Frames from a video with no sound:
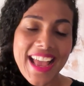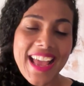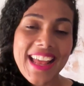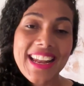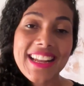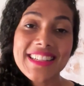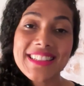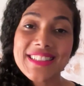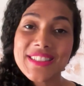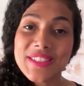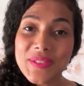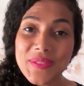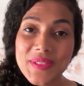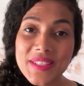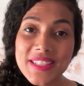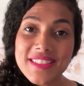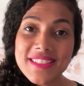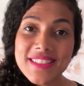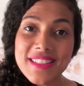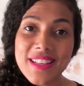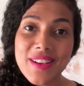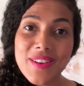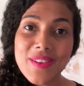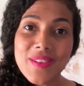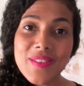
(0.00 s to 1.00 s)
And in doing
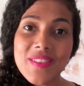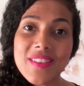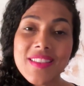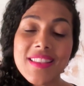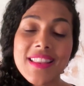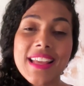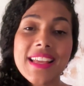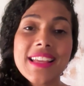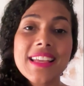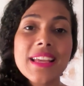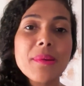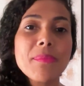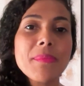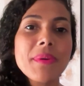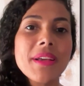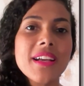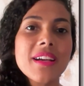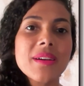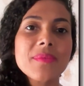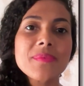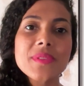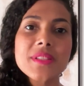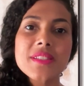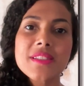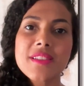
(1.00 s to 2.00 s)
so, they can
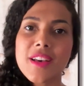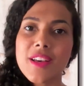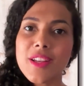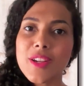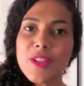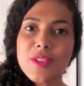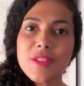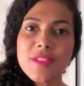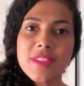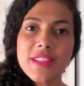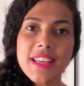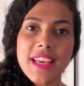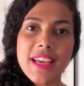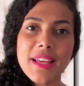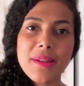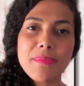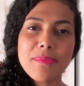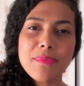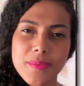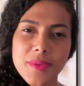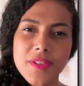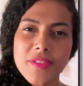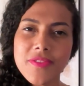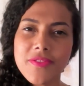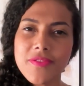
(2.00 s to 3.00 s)
become subtle yet
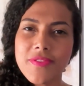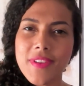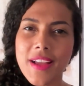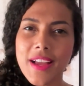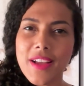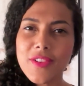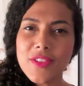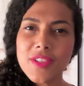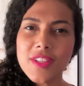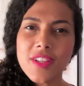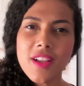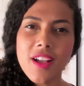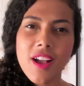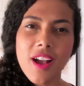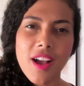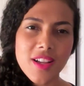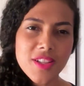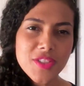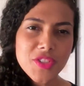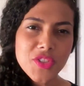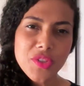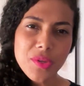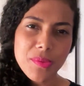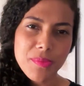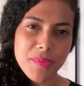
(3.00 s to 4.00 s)
profound
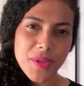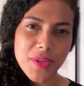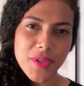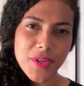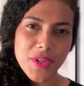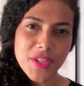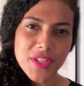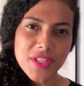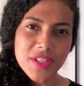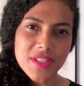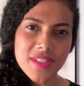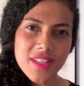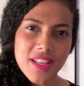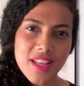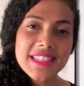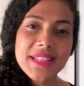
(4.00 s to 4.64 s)
contributors